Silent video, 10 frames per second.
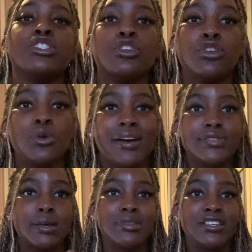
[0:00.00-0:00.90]
you know, you have
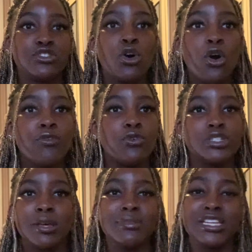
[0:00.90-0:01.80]
some days off, or
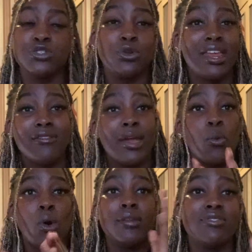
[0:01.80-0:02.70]
some days you only have like one